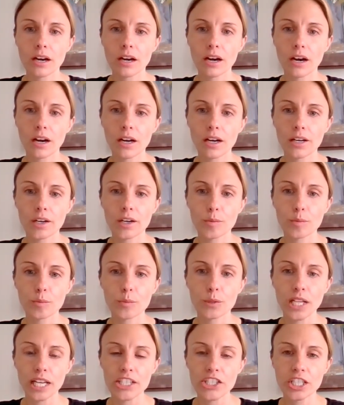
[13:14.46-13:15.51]
Our
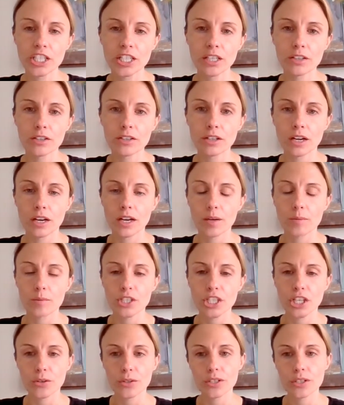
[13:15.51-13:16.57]
pledging
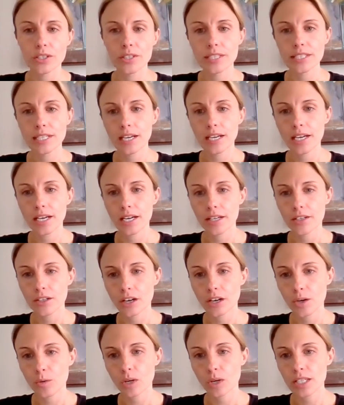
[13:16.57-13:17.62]
donors and
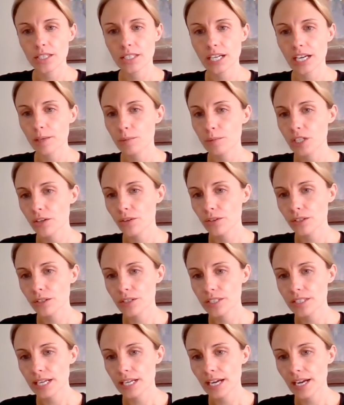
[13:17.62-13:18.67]
our one-time
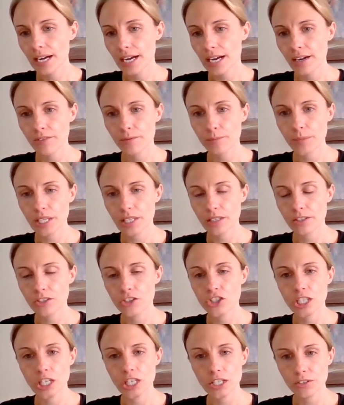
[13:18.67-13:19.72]
donors have been
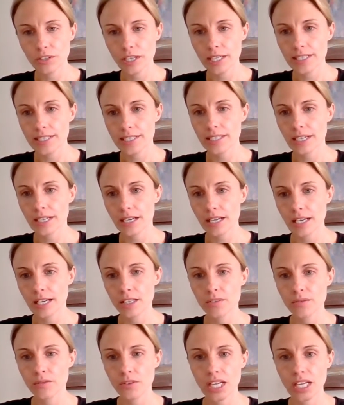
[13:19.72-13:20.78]
generous
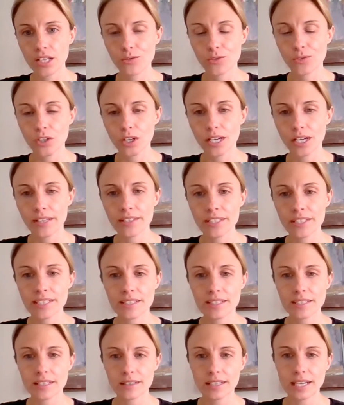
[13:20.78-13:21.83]
and faithful, and this
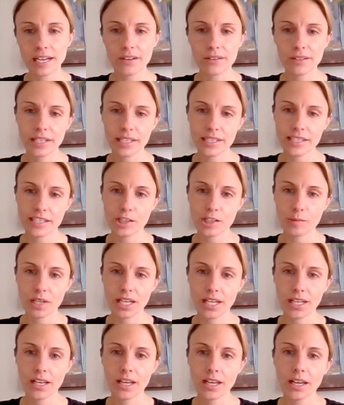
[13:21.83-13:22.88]
has allowed us to
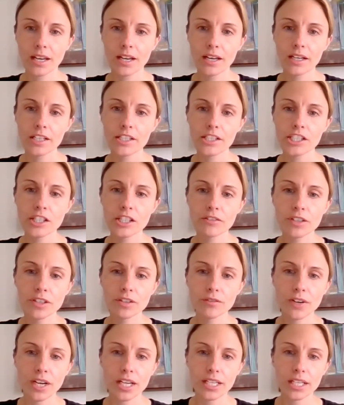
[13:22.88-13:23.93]
make
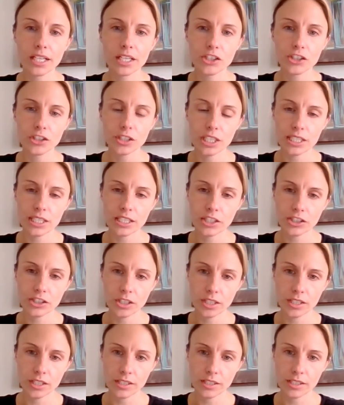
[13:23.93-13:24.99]
conservative financial
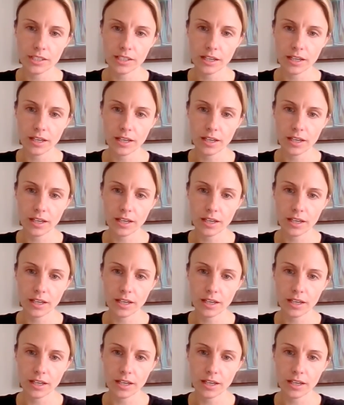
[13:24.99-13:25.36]
decisions,